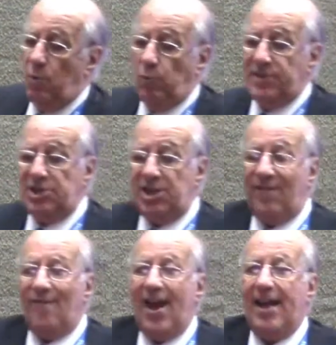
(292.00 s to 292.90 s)
With the jet
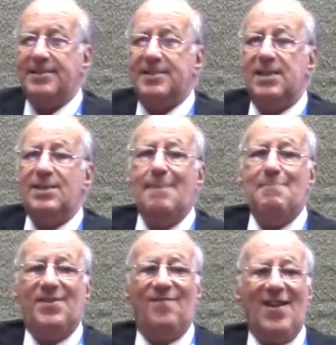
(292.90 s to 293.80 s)
fans, they
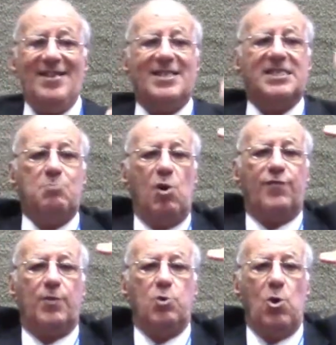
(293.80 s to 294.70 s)
prevent the smoke
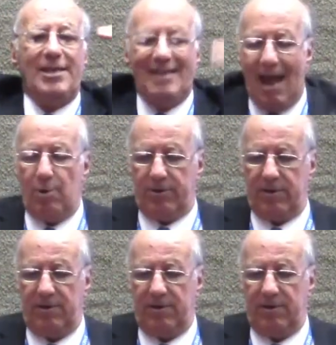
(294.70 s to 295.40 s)
from going down.